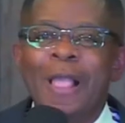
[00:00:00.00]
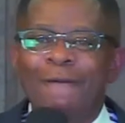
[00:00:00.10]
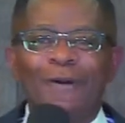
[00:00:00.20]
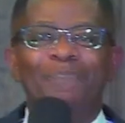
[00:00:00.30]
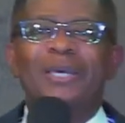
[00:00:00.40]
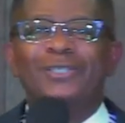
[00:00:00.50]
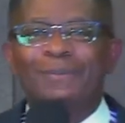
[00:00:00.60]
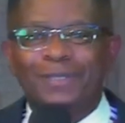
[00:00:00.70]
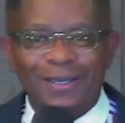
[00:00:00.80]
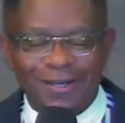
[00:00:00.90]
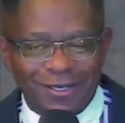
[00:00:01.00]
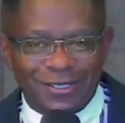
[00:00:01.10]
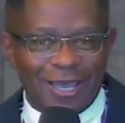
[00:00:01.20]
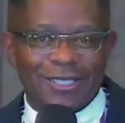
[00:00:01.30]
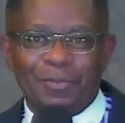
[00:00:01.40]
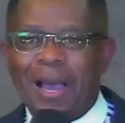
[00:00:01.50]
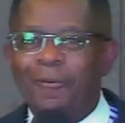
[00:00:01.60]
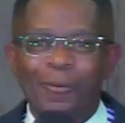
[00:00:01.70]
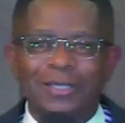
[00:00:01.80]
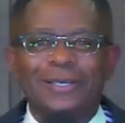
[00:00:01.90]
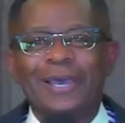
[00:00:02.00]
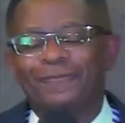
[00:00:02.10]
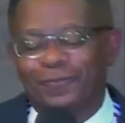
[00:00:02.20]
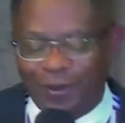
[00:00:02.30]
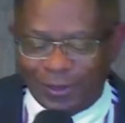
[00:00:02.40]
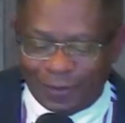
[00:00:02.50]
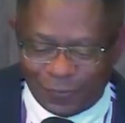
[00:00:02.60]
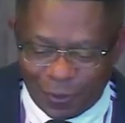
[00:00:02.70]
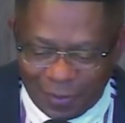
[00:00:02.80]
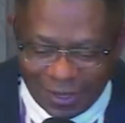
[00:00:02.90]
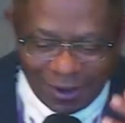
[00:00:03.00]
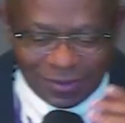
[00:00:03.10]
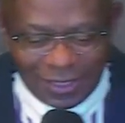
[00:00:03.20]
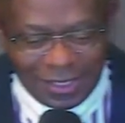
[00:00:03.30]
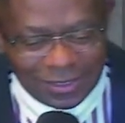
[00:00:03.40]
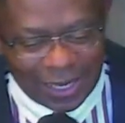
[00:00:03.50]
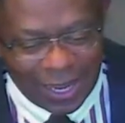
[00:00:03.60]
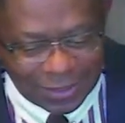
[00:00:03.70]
from Bishop T.D. Jakes about what's in front of you because he says,